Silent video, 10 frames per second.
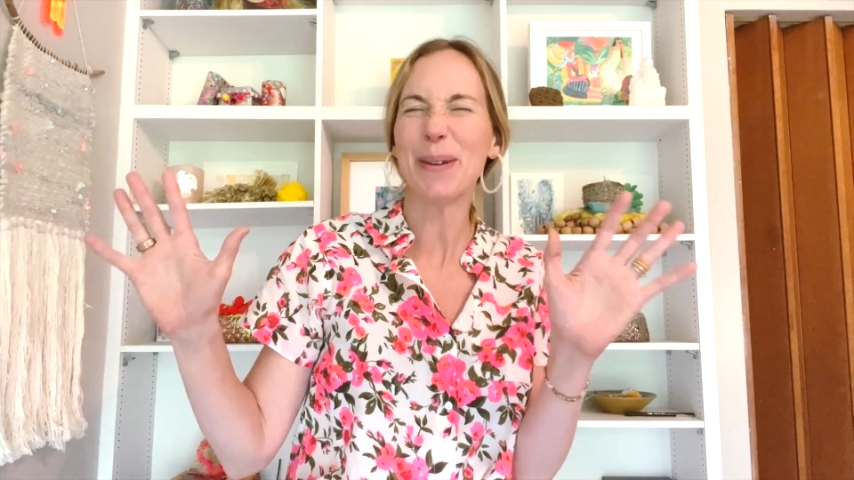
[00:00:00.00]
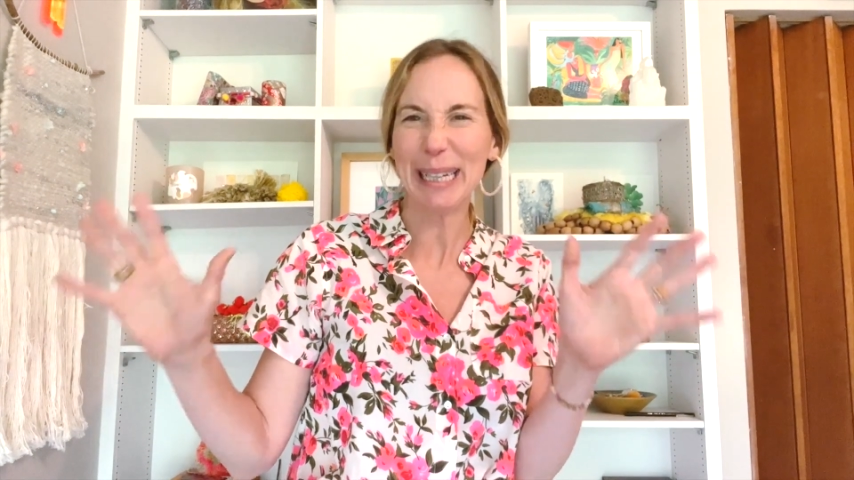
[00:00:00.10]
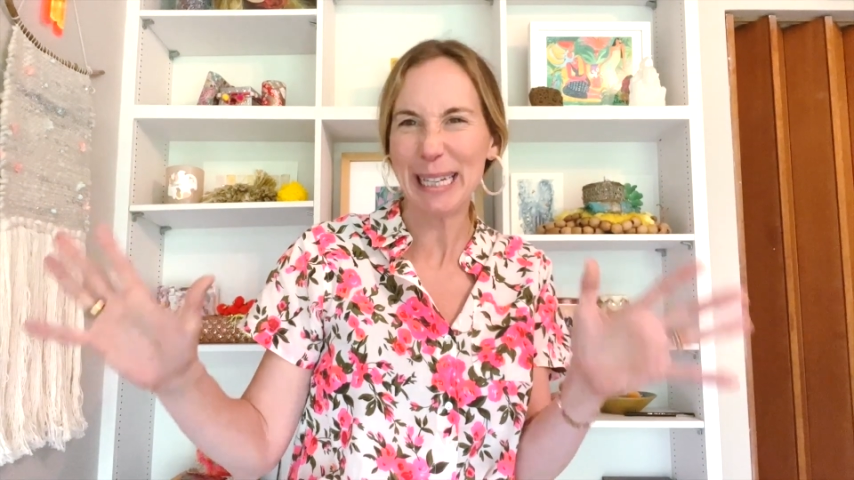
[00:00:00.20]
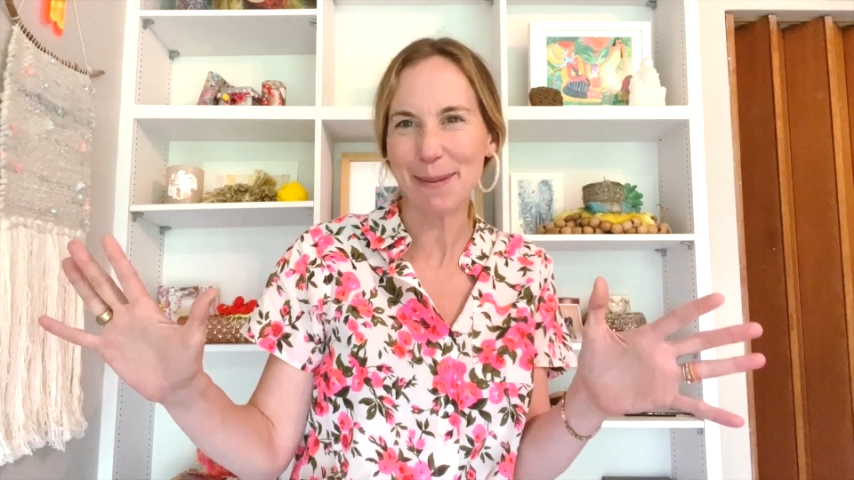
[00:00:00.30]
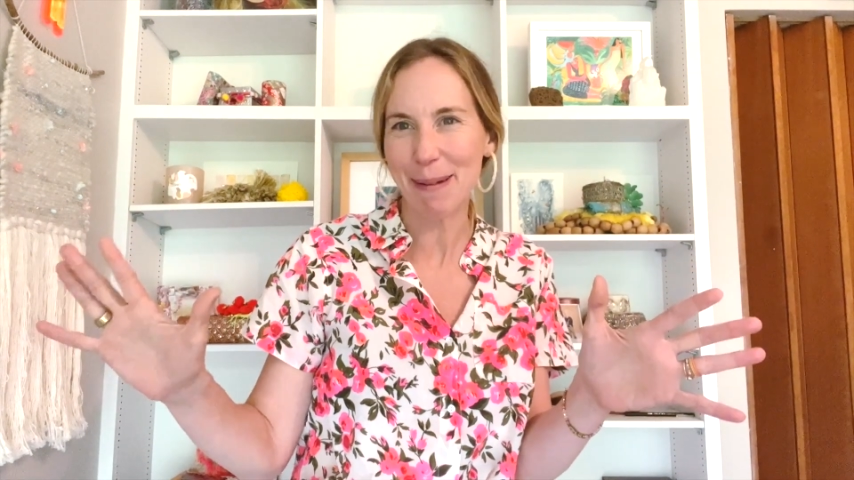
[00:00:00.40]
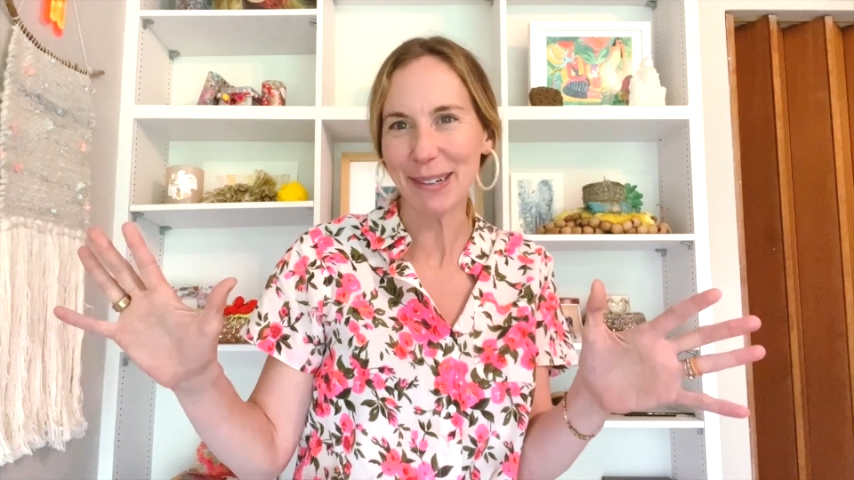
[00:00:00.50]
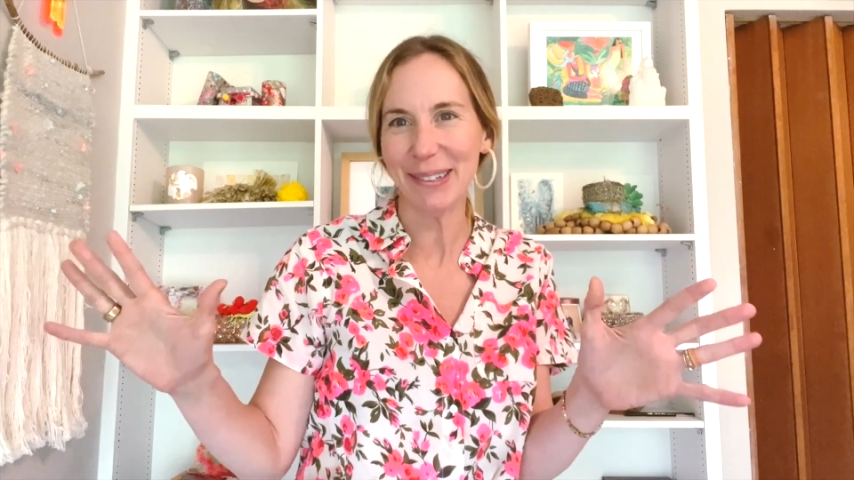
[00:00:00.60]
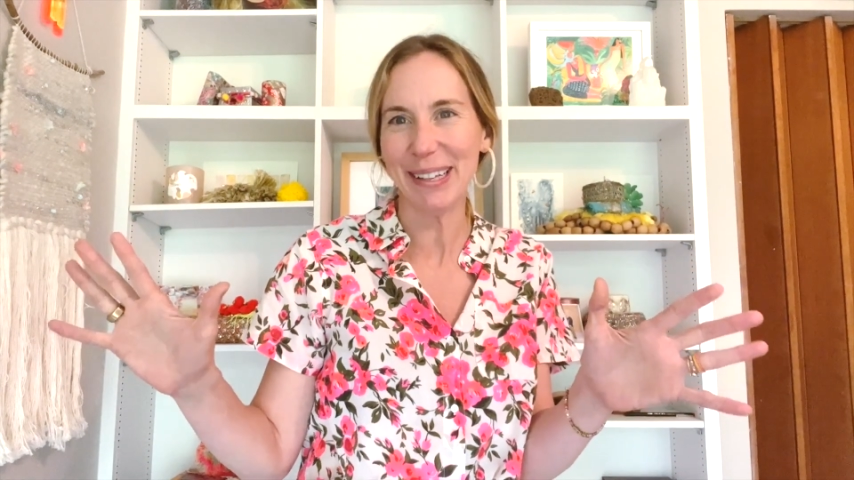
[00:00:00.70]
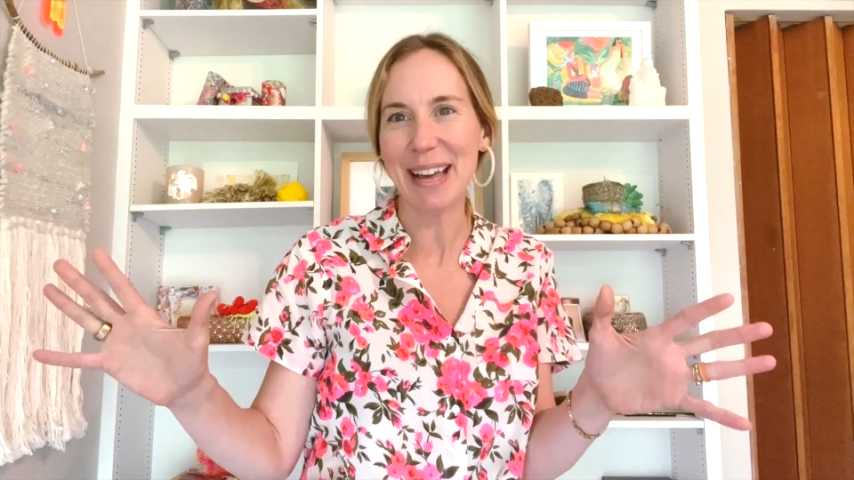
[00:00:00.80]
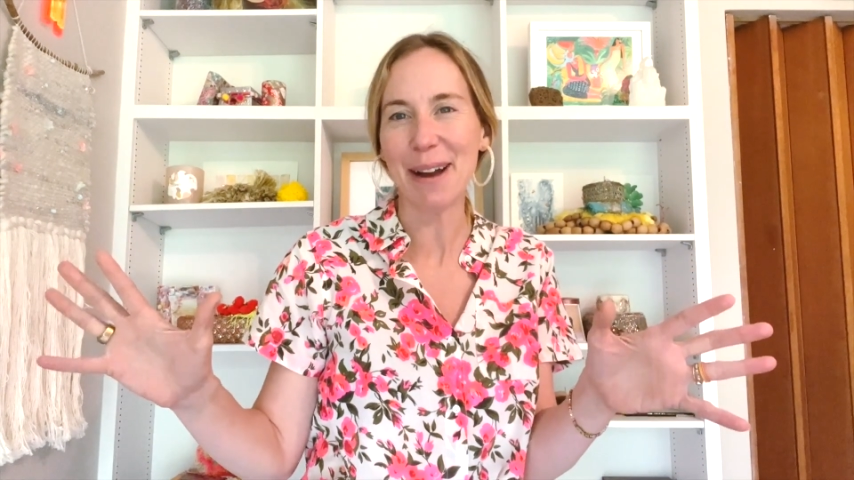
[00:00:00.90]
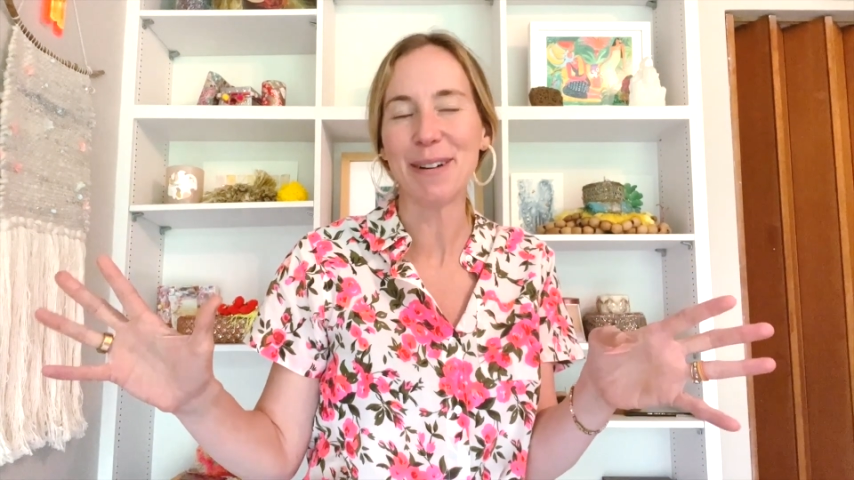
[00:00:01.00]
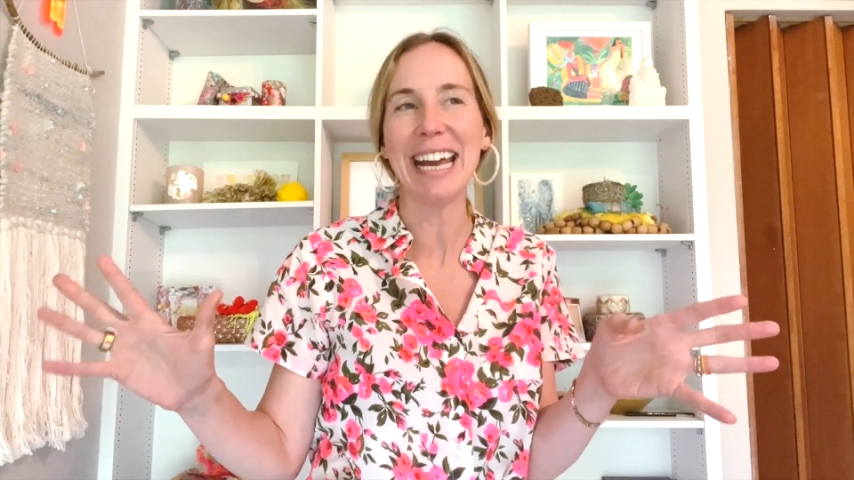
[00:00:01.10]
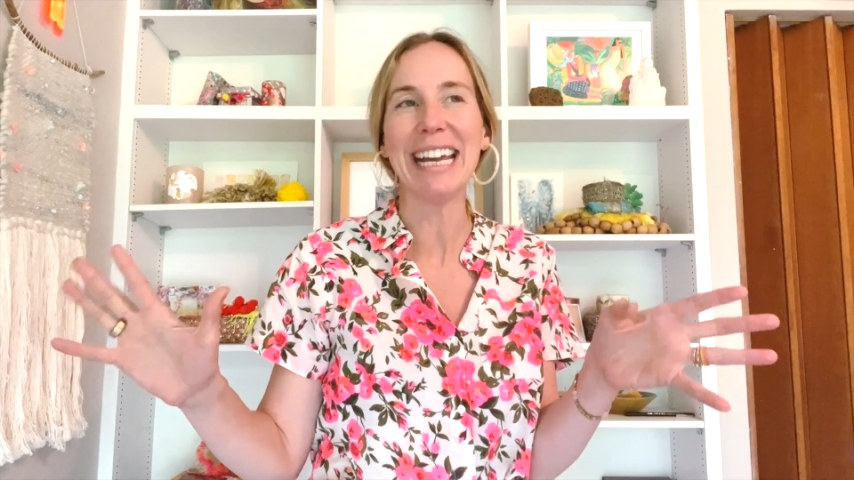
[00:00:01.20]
really special in that way.